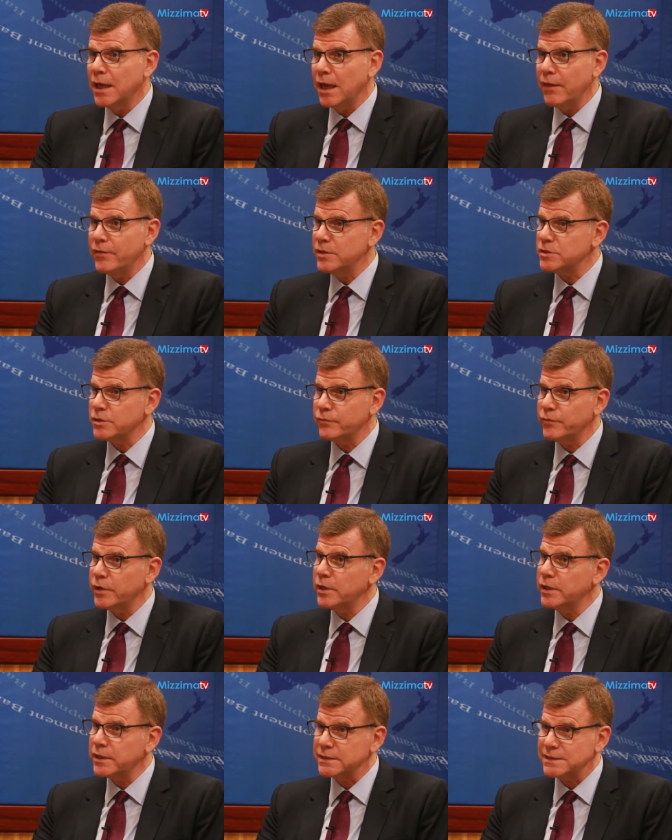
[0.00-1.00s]
And these are
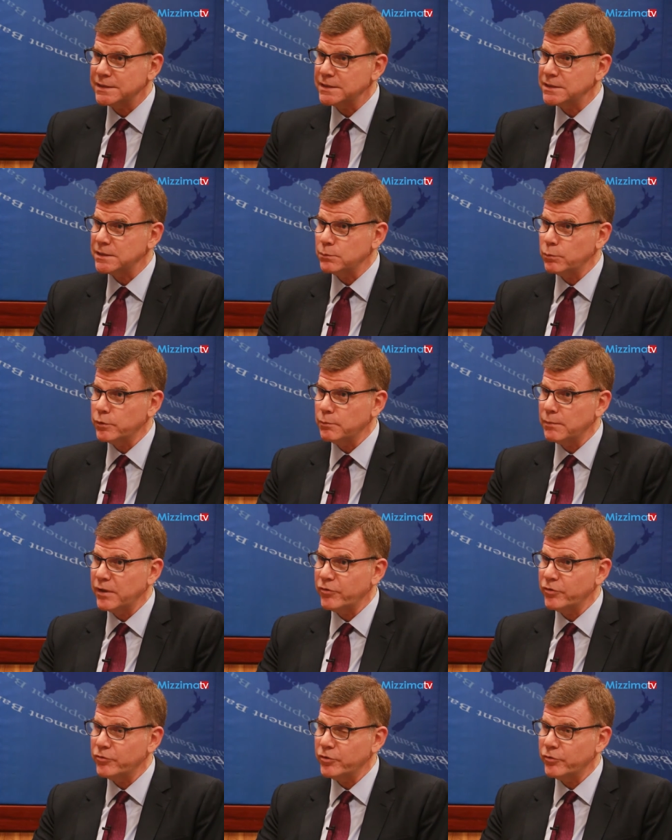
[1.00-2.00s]
very consistent with the
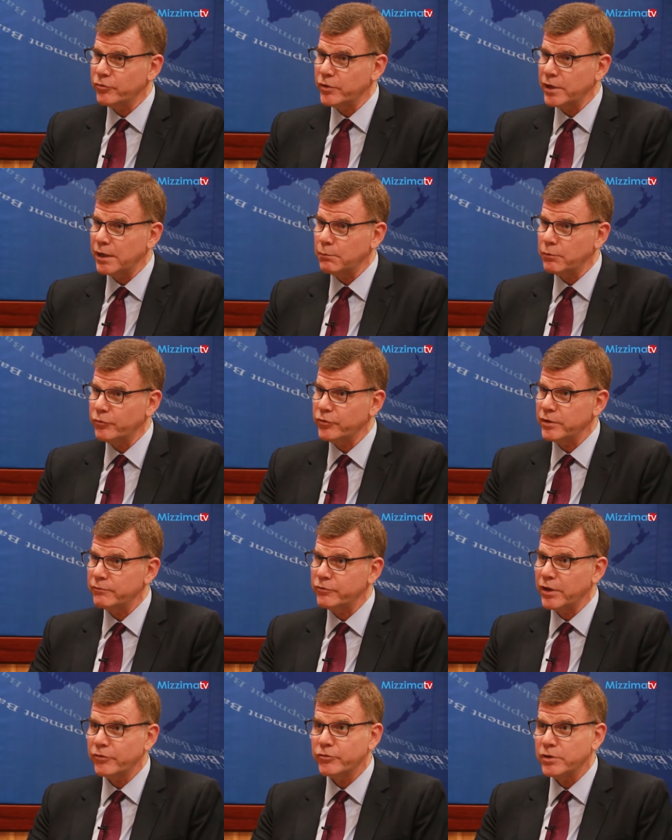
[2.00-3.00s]
messages that I
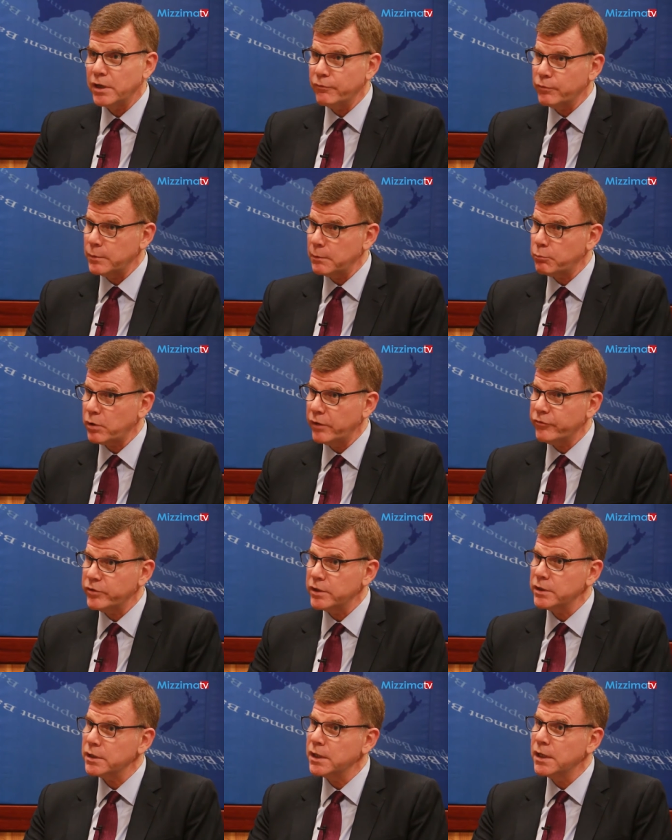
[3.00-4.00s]
received yesterday from the
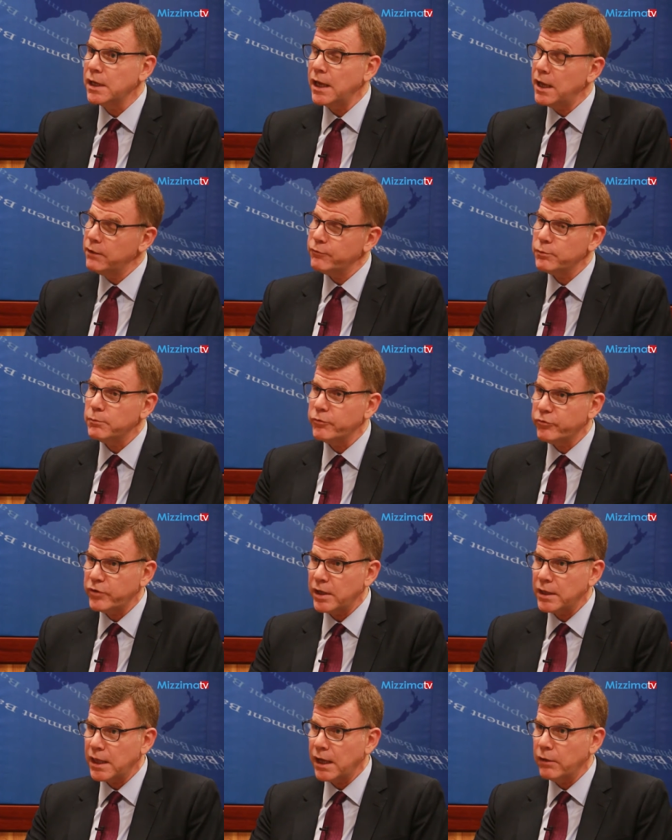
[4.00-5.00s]
President and from the
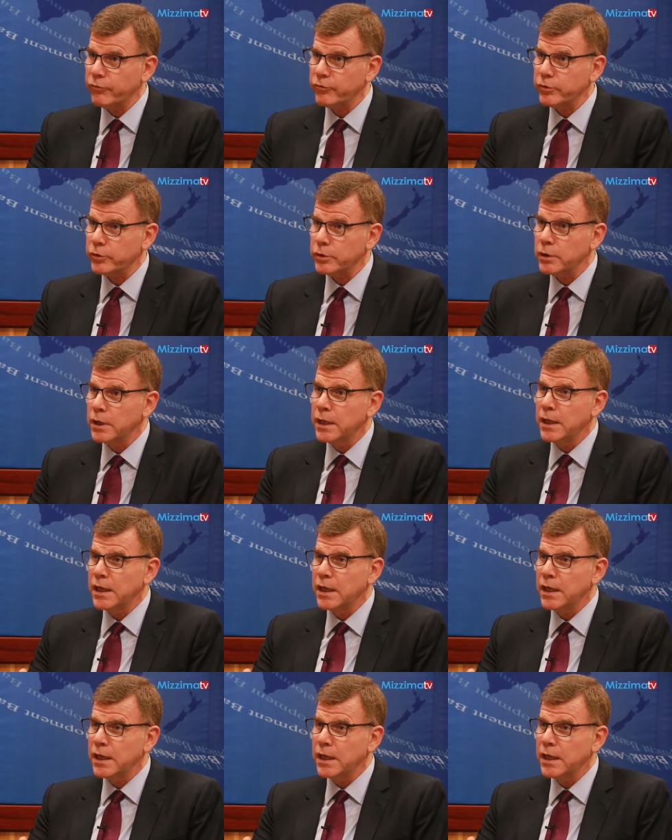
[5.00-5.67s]
State Councilor.